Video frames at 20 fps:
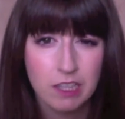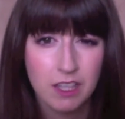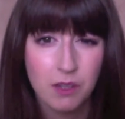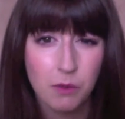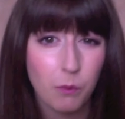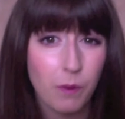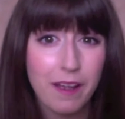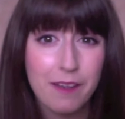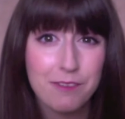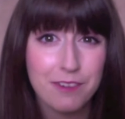
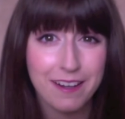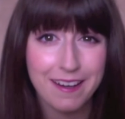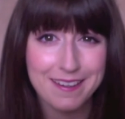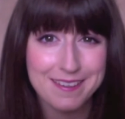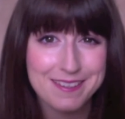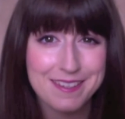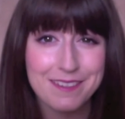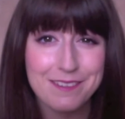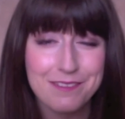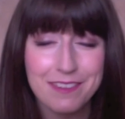Whatever
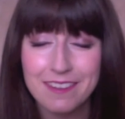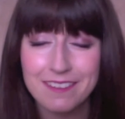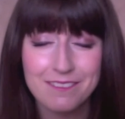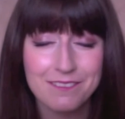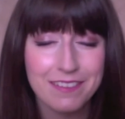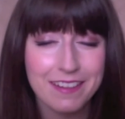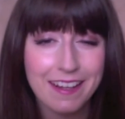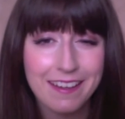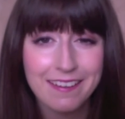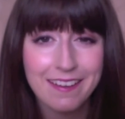it is, the
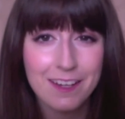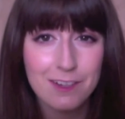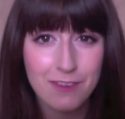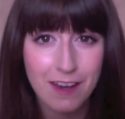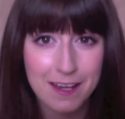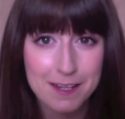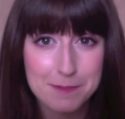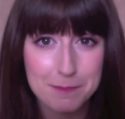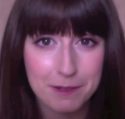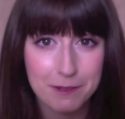vanilla and
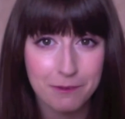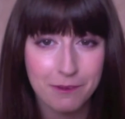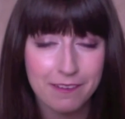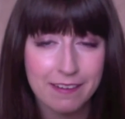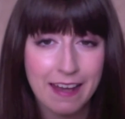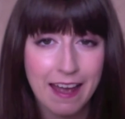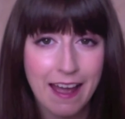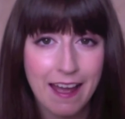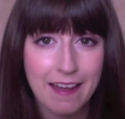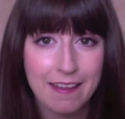raspberry
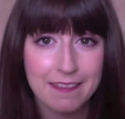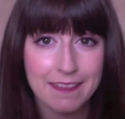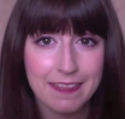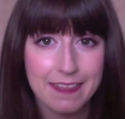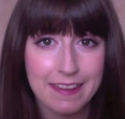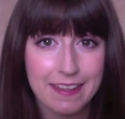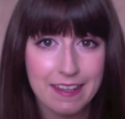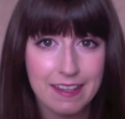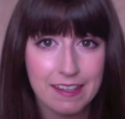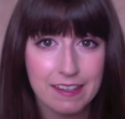one, and
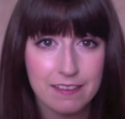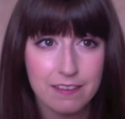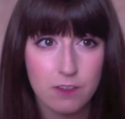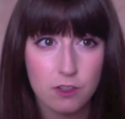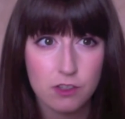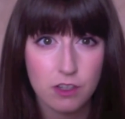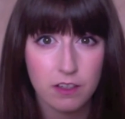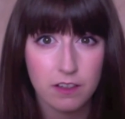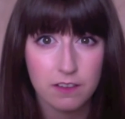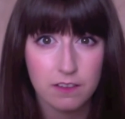
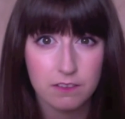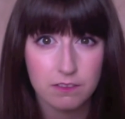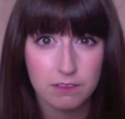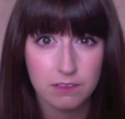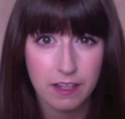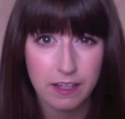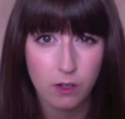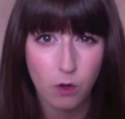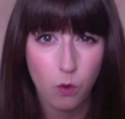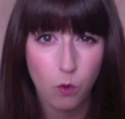there's a
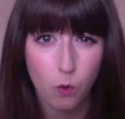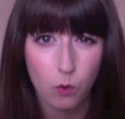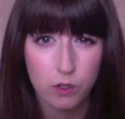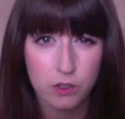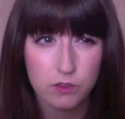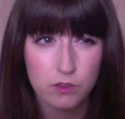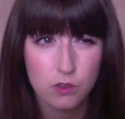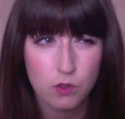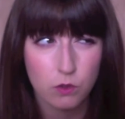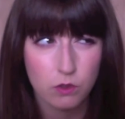like
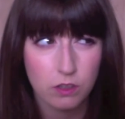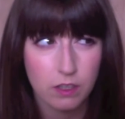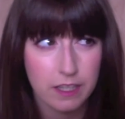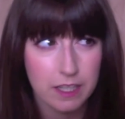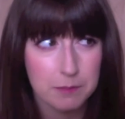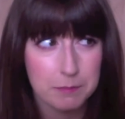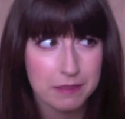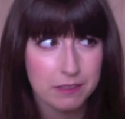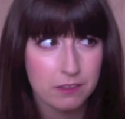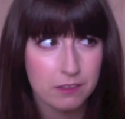orange or
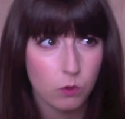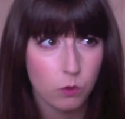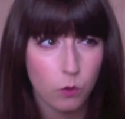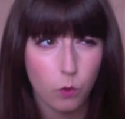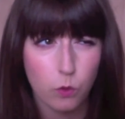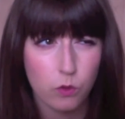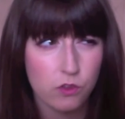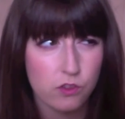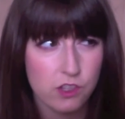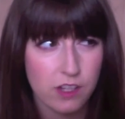lemon or
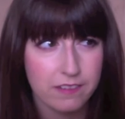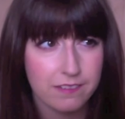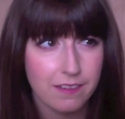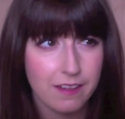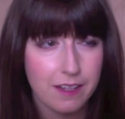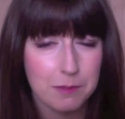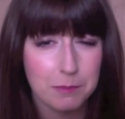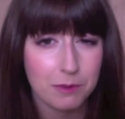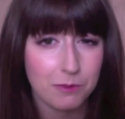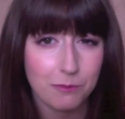orange and
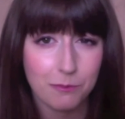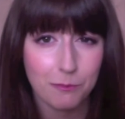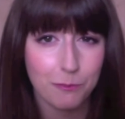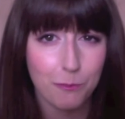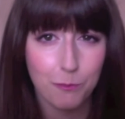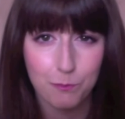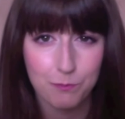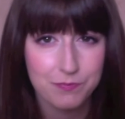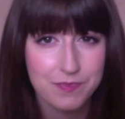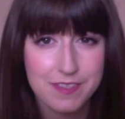lemon,
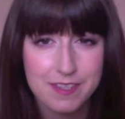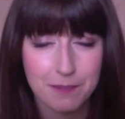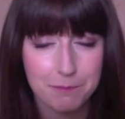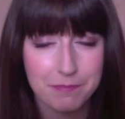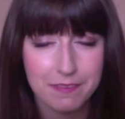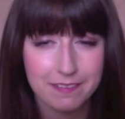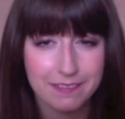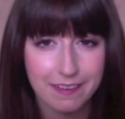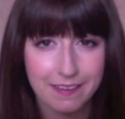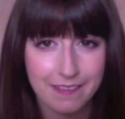
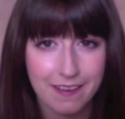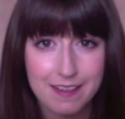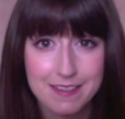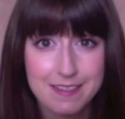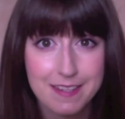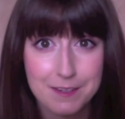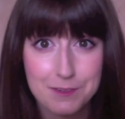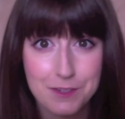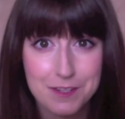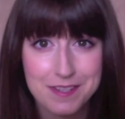something like that,
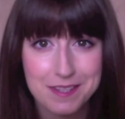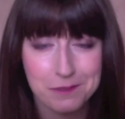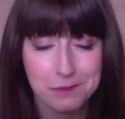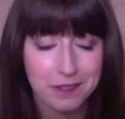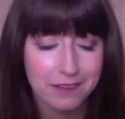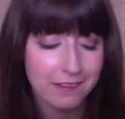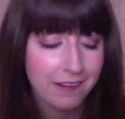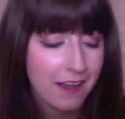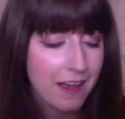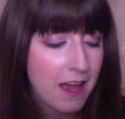citrusy
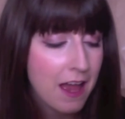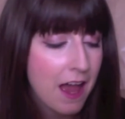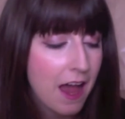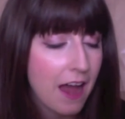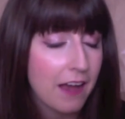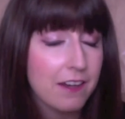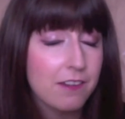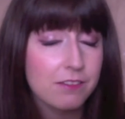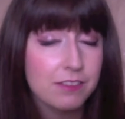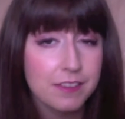one,
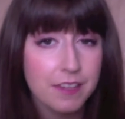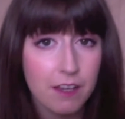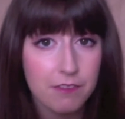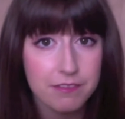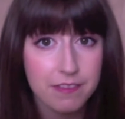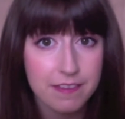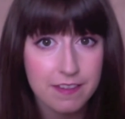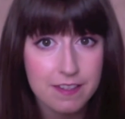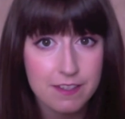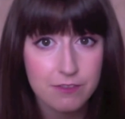and I've
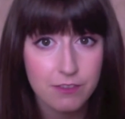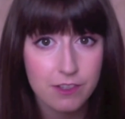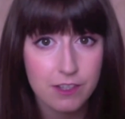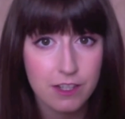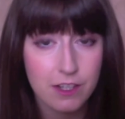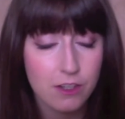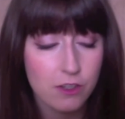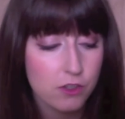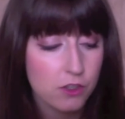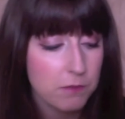loved these for
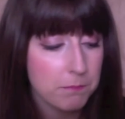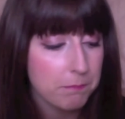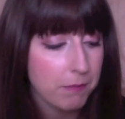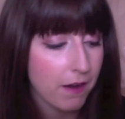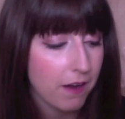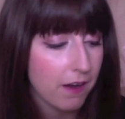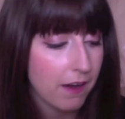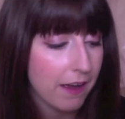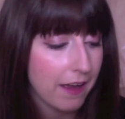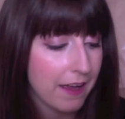years,
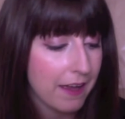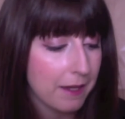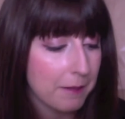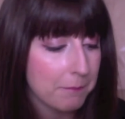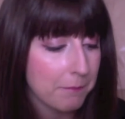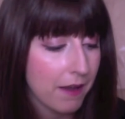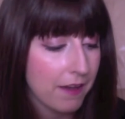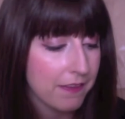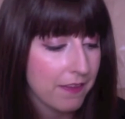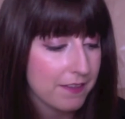but
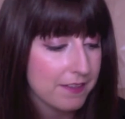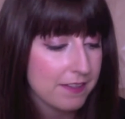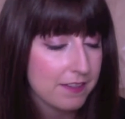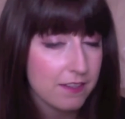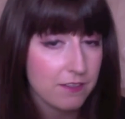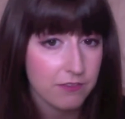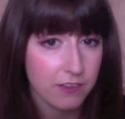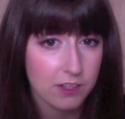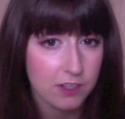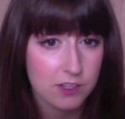this is
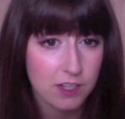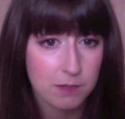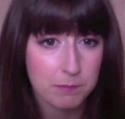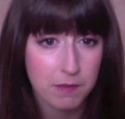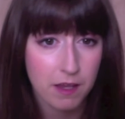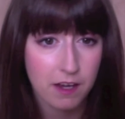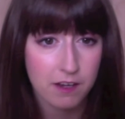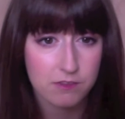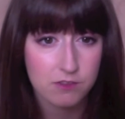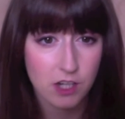the first time
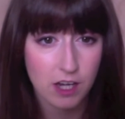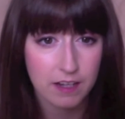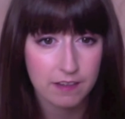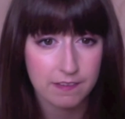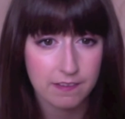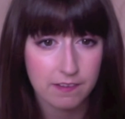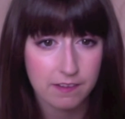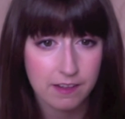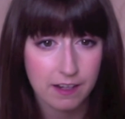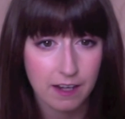that I have tried
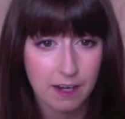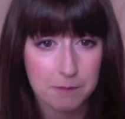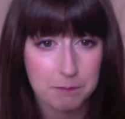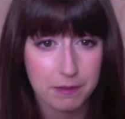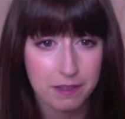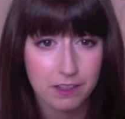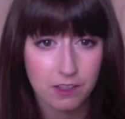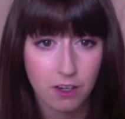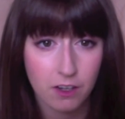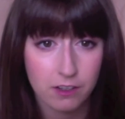the
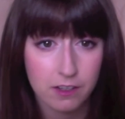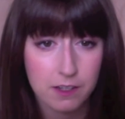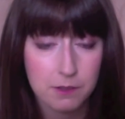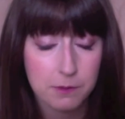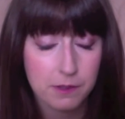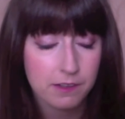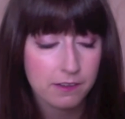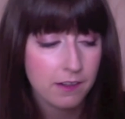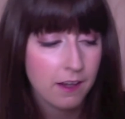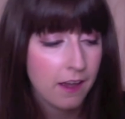cranberry and honey
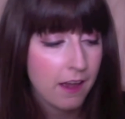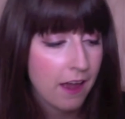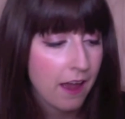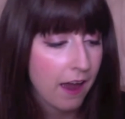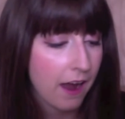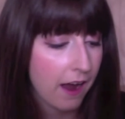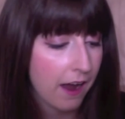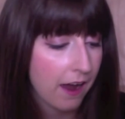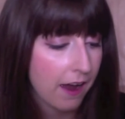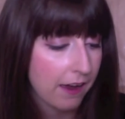one,
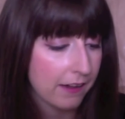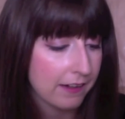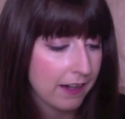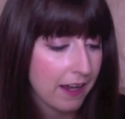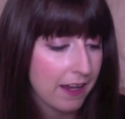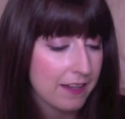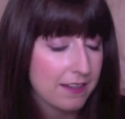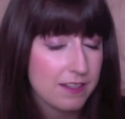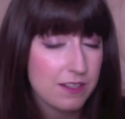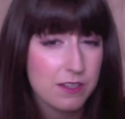and
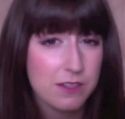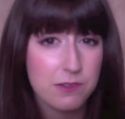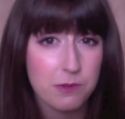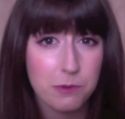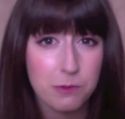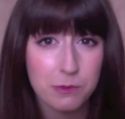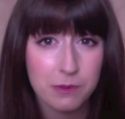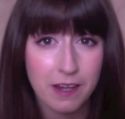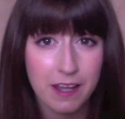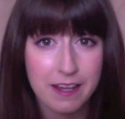it's
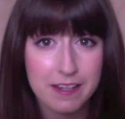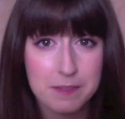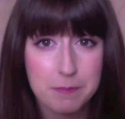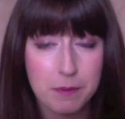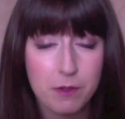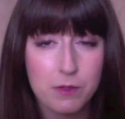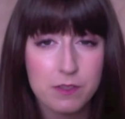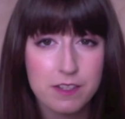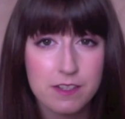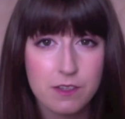so nice
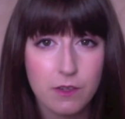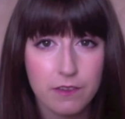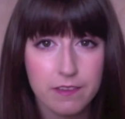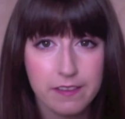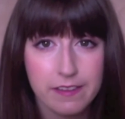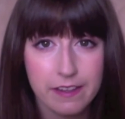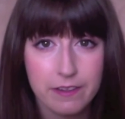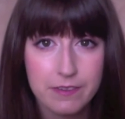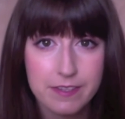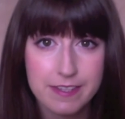because it's got the
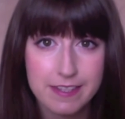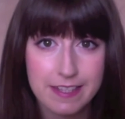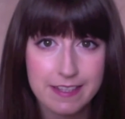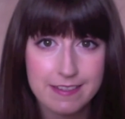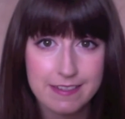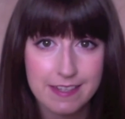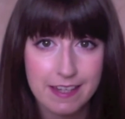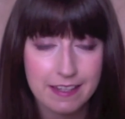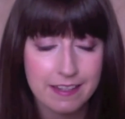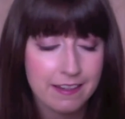little
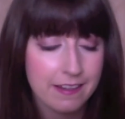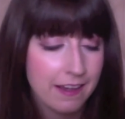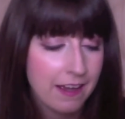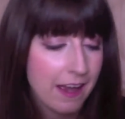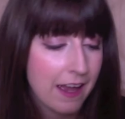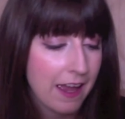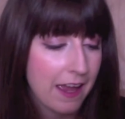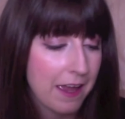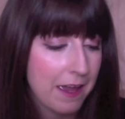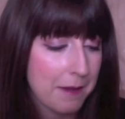seeds in it.
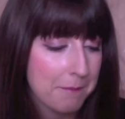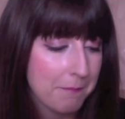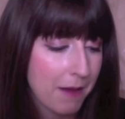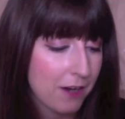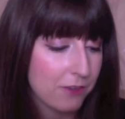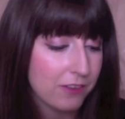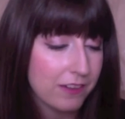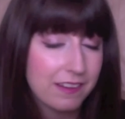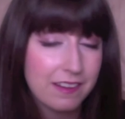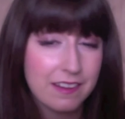
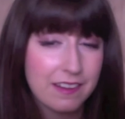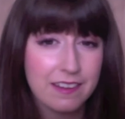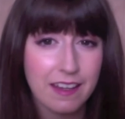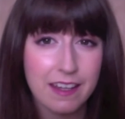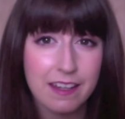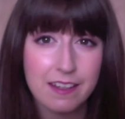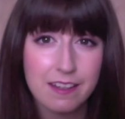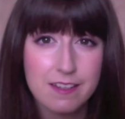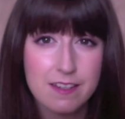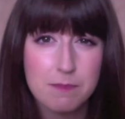I really
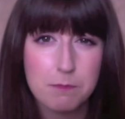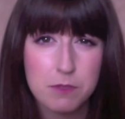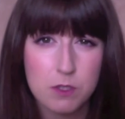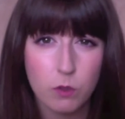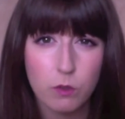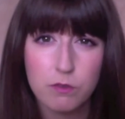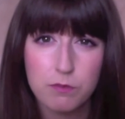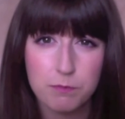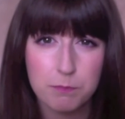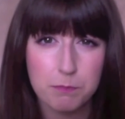like
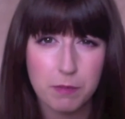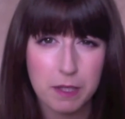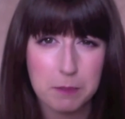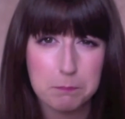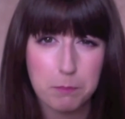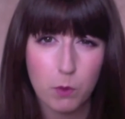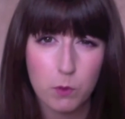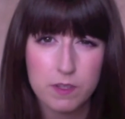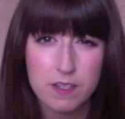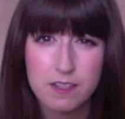sort of
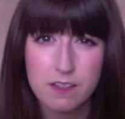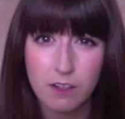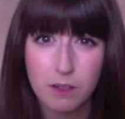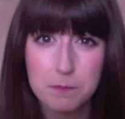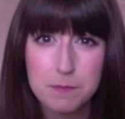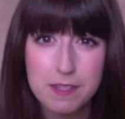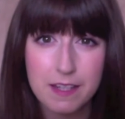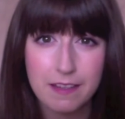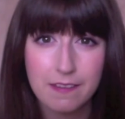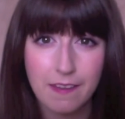like body
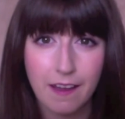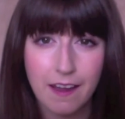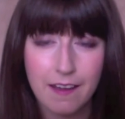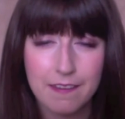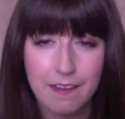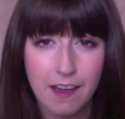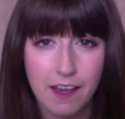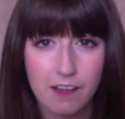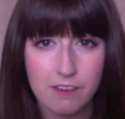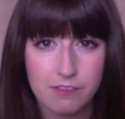scrubs like
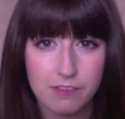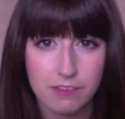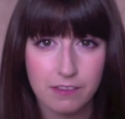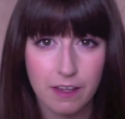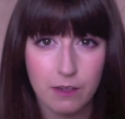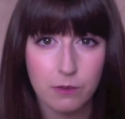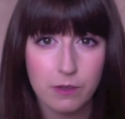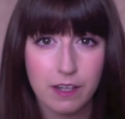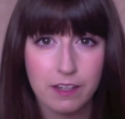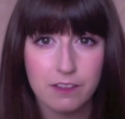that have
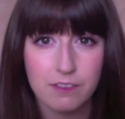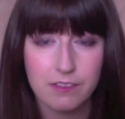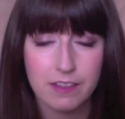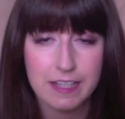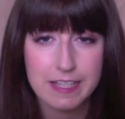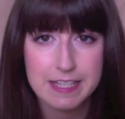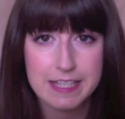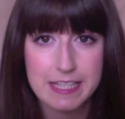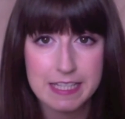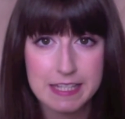little kind of
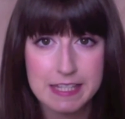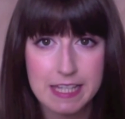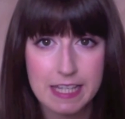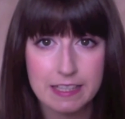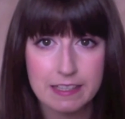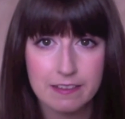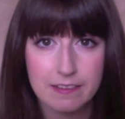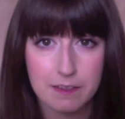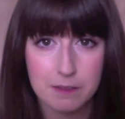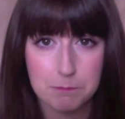like seeds
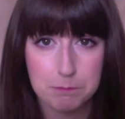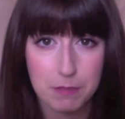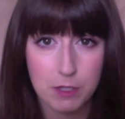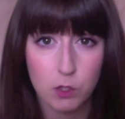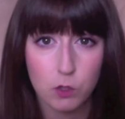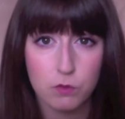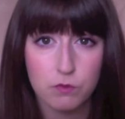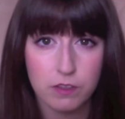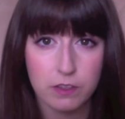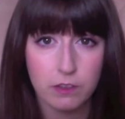in it that
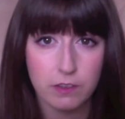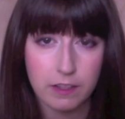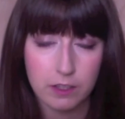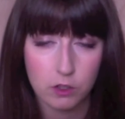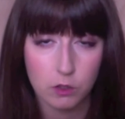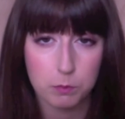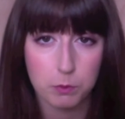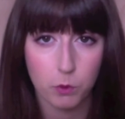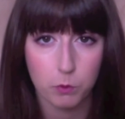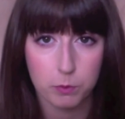make you feel
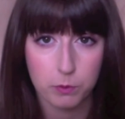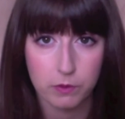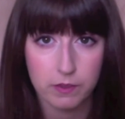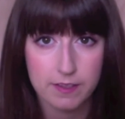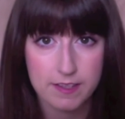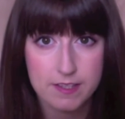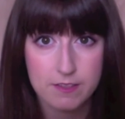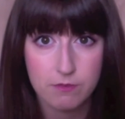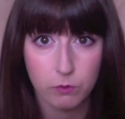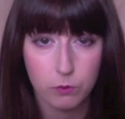like you're properly
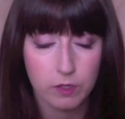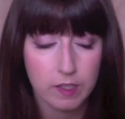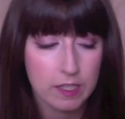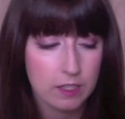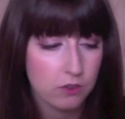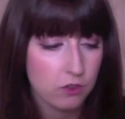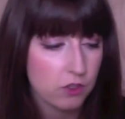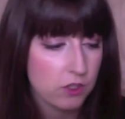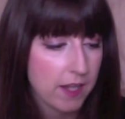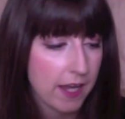
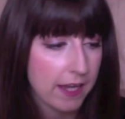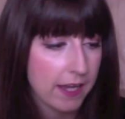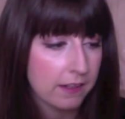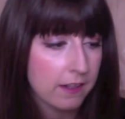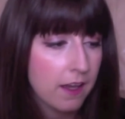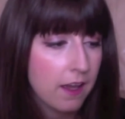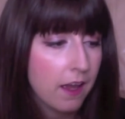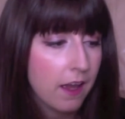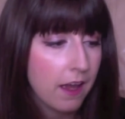exfoliating your skin.